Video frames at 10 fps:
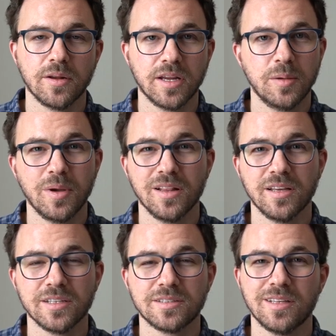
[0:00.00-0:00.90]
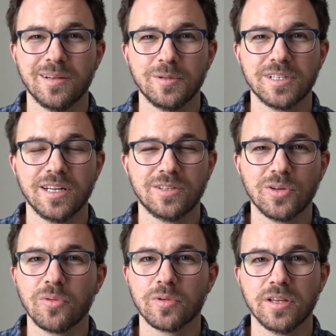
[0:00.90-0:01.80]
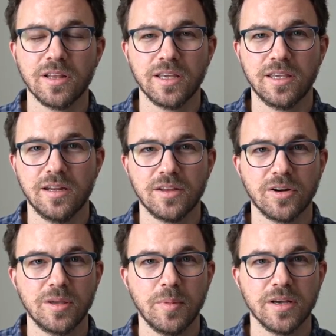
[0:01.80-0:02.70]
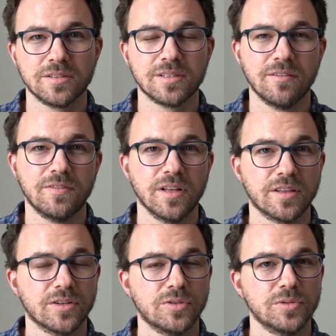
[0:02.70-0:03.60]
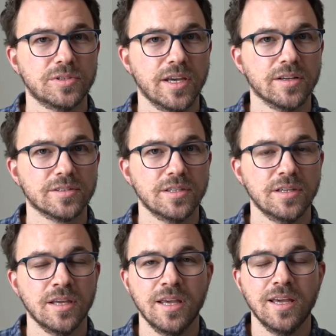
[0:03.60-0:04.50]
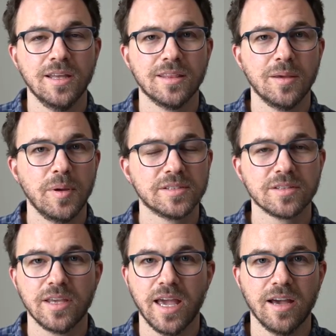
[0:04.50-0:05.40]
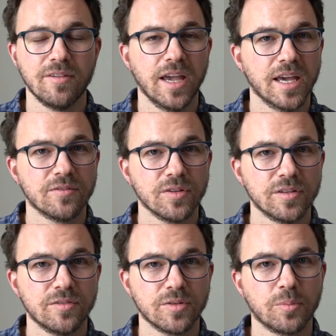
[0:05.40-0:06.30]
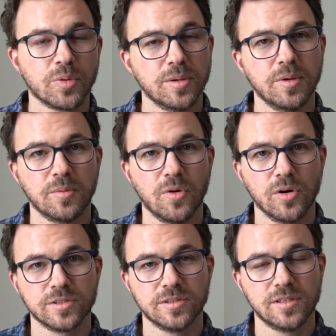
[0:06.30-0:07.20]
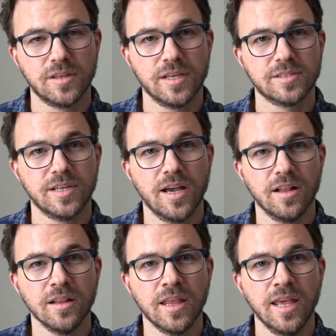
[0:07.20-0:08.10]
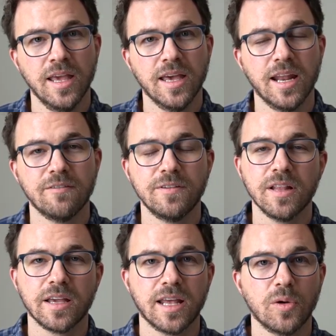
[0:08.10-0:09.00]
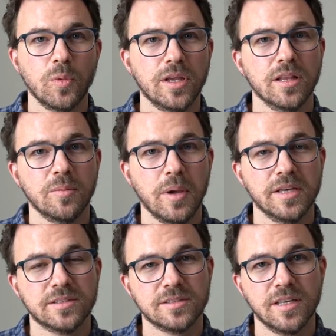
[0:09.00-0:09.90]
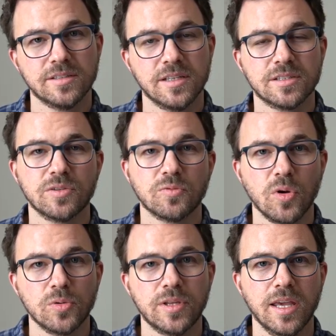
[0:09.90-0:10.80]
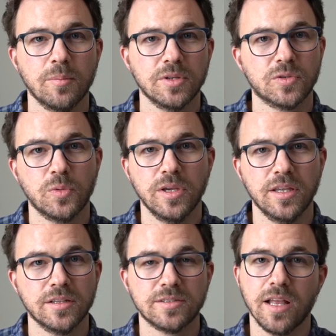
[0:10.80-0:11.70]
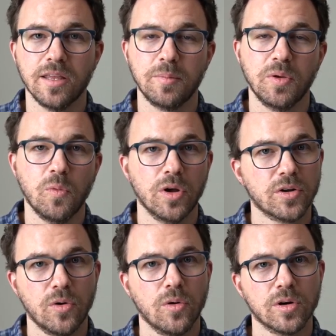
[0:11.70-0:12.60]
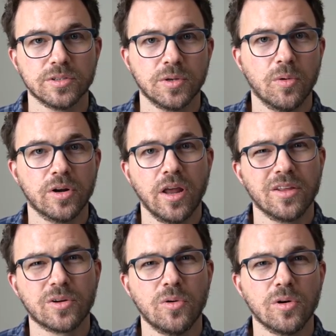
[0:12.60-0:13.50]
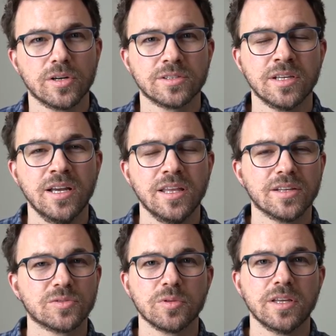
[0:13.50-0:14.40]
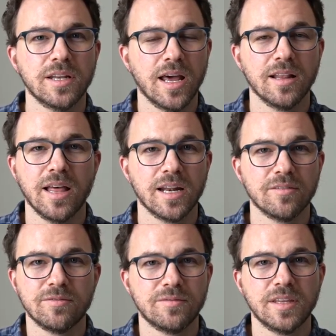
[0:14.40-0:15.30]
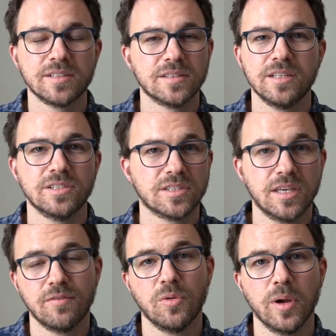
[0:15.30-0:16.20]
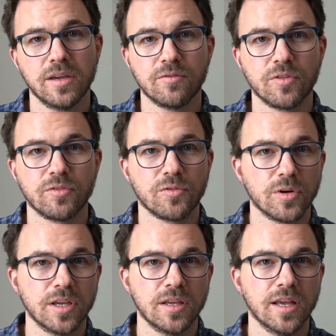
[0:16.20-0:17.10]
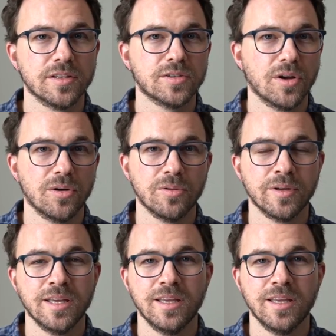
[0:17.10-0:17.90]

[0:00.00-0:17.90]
to their email list, which I don't really like getting their emails because I feel like they're too salesy. They basically have a handful of different premium courses that they sell. And I feel like on a weekly basis, they essentially rotate between selling me one course or another course. There's really not a lot of things that they just give away for free. And so